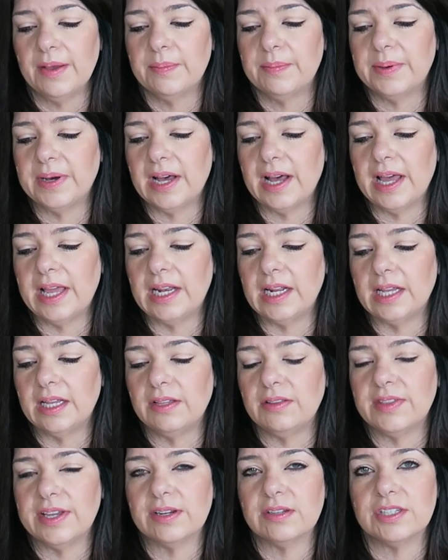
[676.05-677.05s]

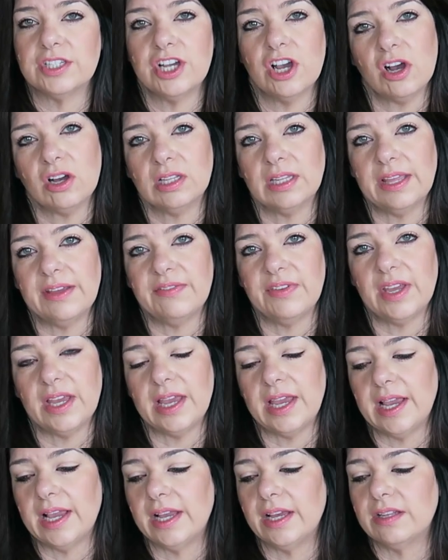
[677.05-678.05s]
but there's Young
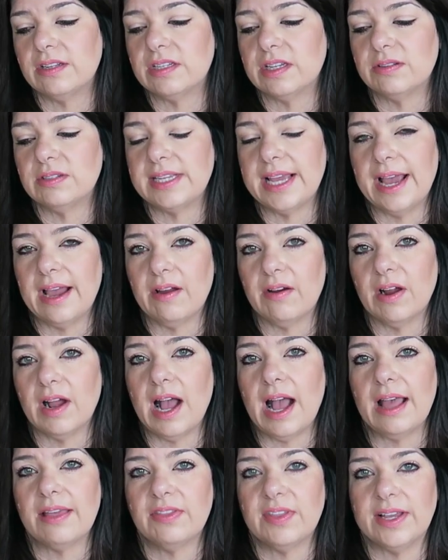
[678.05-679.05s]
Living,
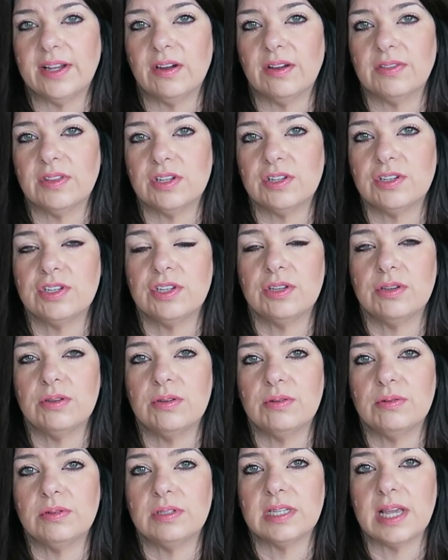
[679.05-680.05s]
DoTerra, I think are the two